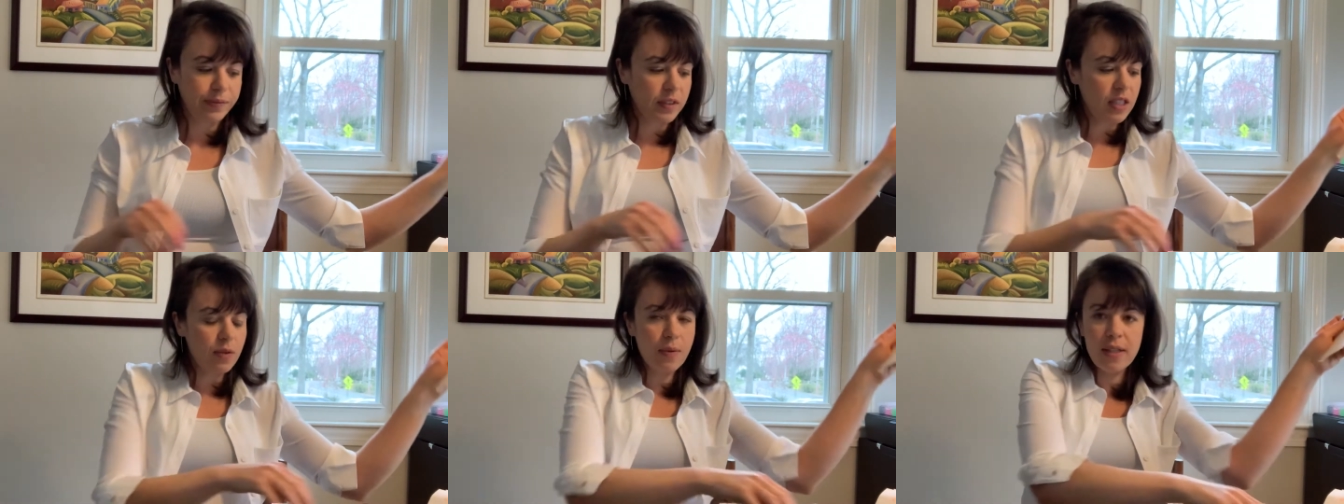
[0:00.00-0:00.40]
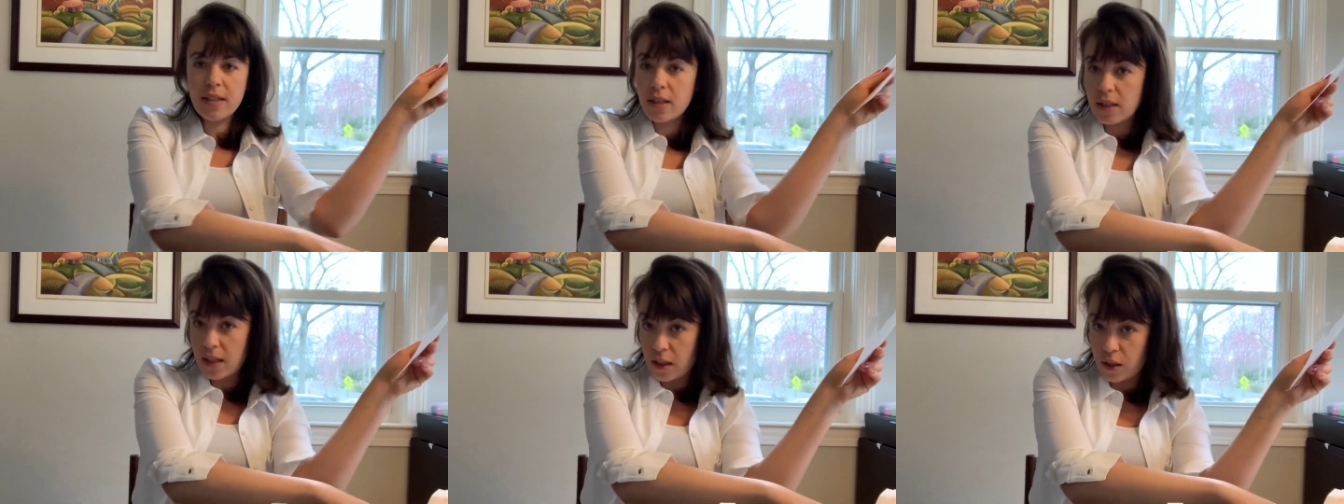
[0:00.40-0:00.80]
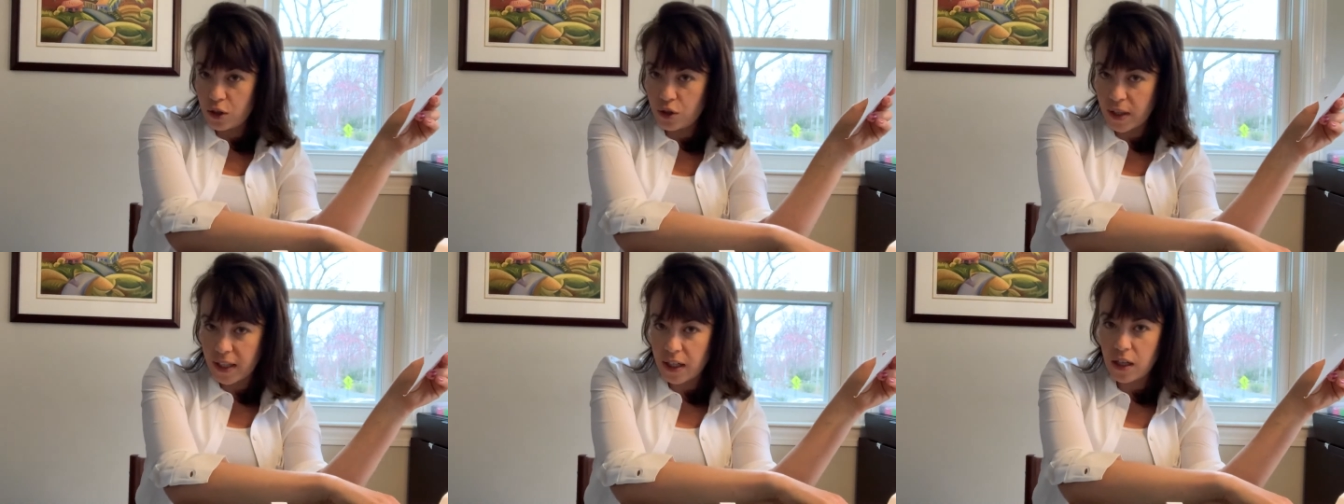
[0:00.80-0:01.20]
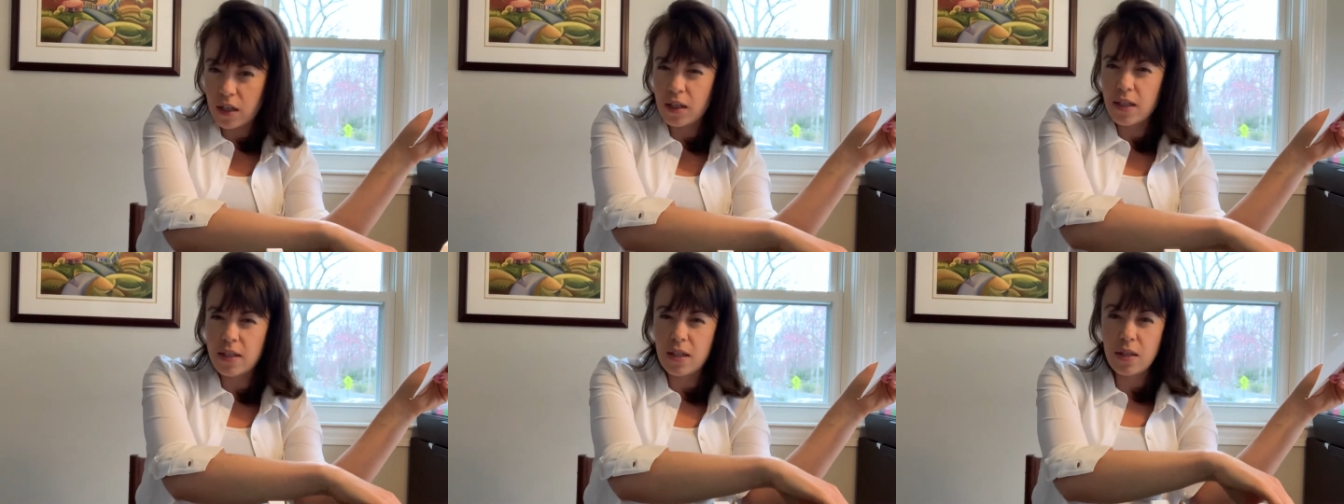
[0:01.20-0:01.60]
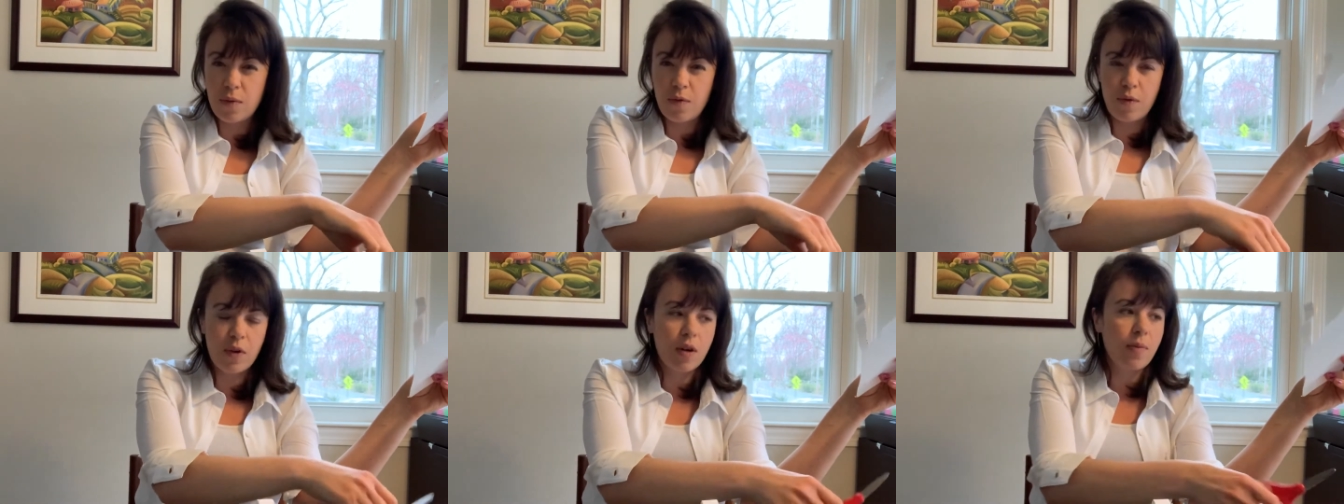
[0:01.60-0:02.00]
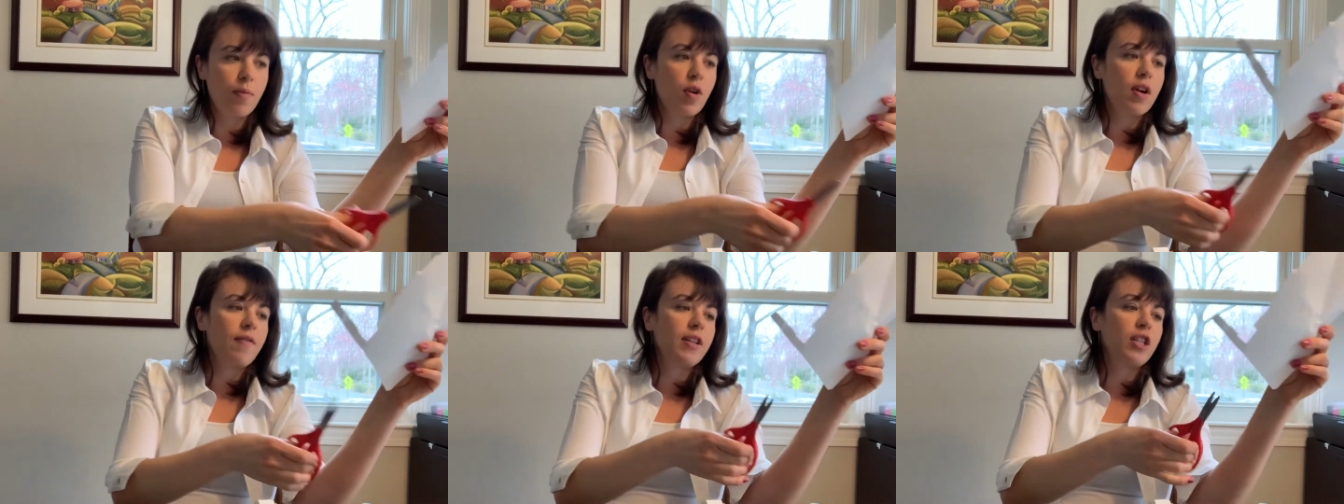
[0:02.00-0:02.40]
This one's a little trickier. This is for more of a